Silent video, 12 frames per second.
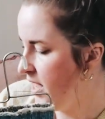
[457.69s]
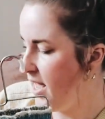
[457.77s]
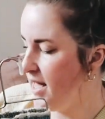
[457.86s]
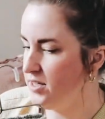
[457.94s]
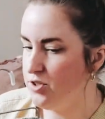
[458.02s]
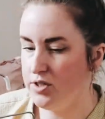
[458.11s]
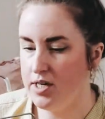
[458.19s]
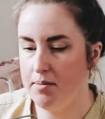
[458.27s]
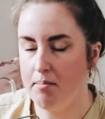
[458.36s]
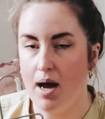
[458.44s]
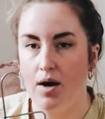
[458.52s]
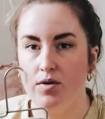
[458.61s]
Andrea
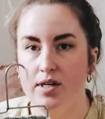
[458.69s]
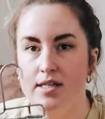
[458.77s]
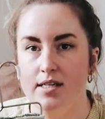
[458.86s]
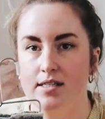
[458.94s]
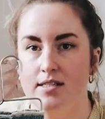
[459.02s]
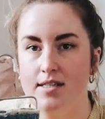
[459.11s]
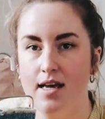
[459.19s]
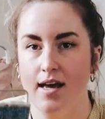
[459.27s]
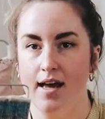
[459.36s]
Mowry's